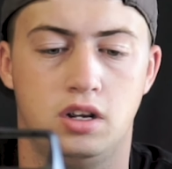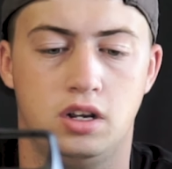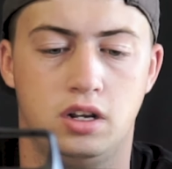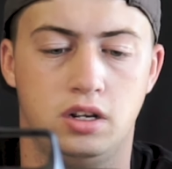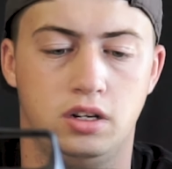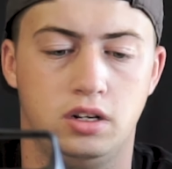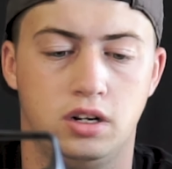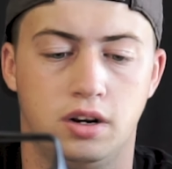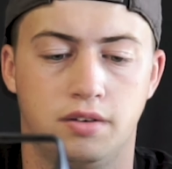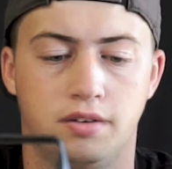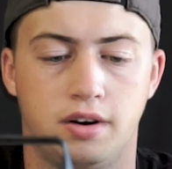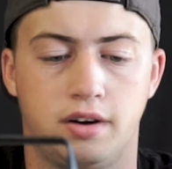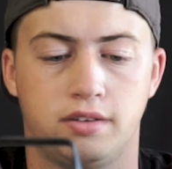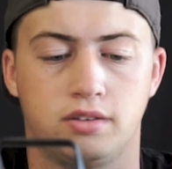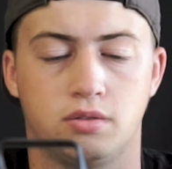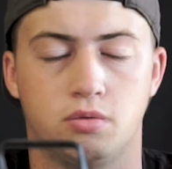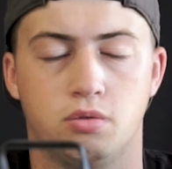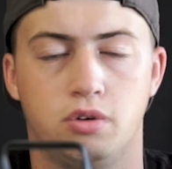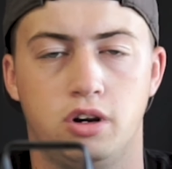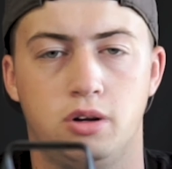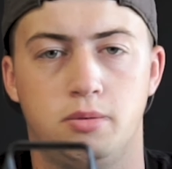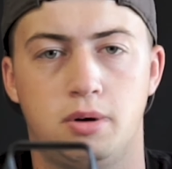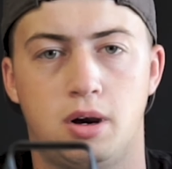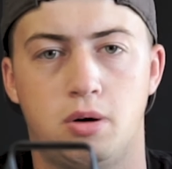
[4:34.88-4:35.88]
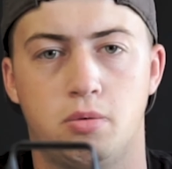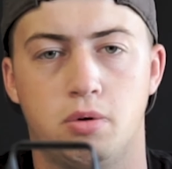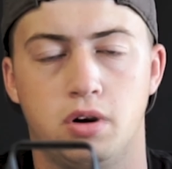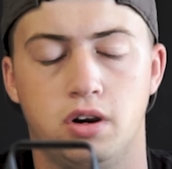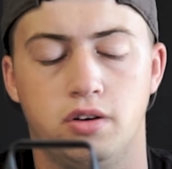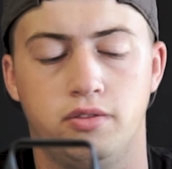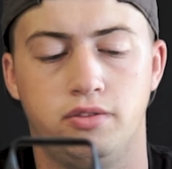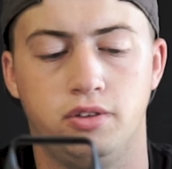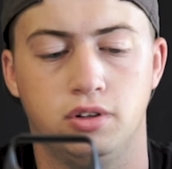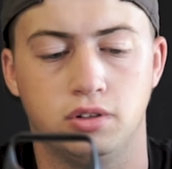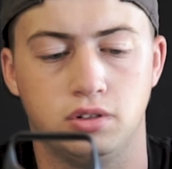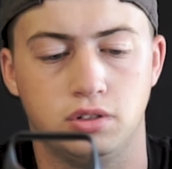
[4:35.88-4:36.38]
You never have to worry about where your
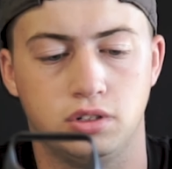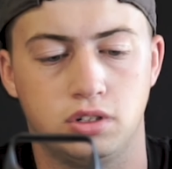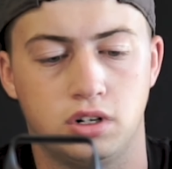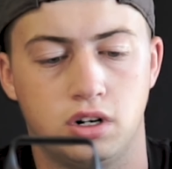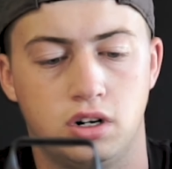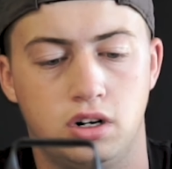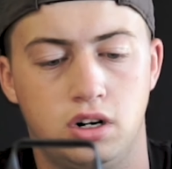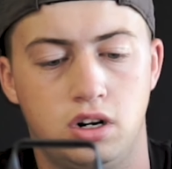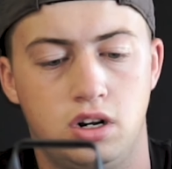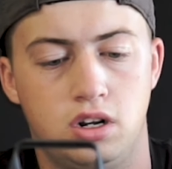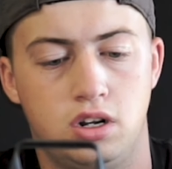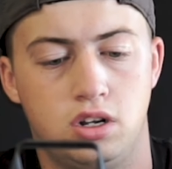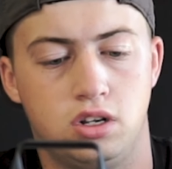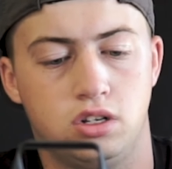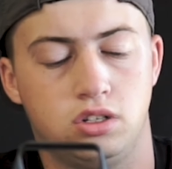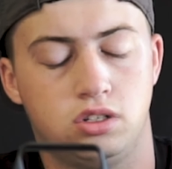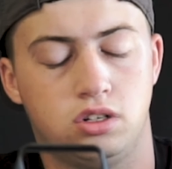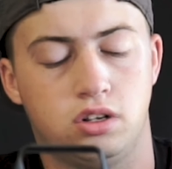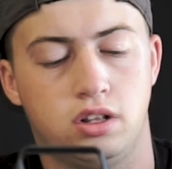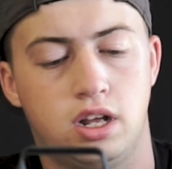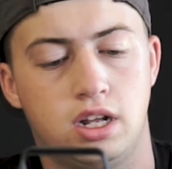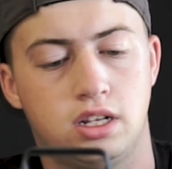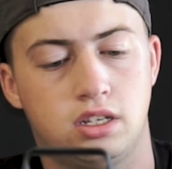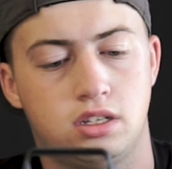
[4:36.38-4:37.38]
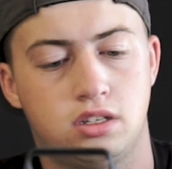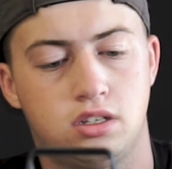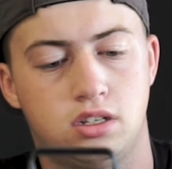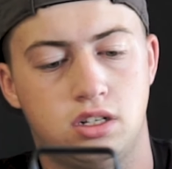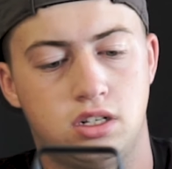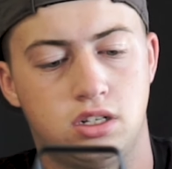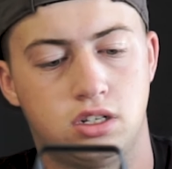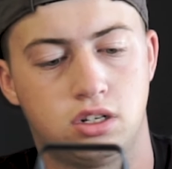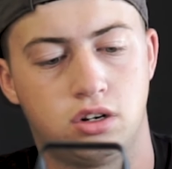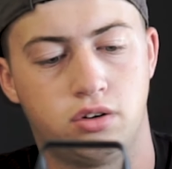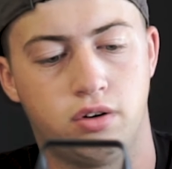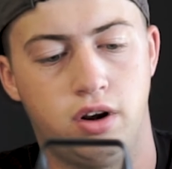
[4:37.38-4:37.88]
filters are. So
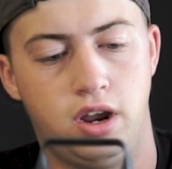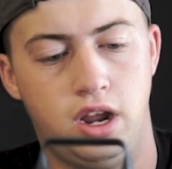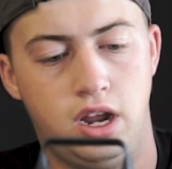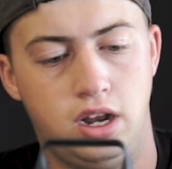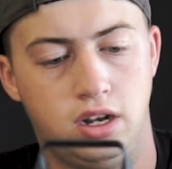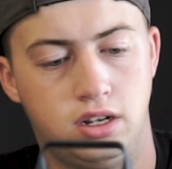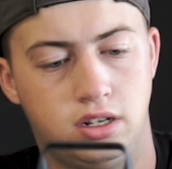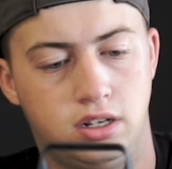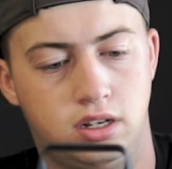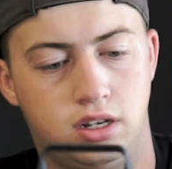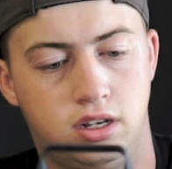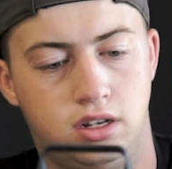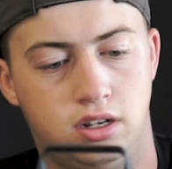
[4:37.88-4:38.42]
it's great.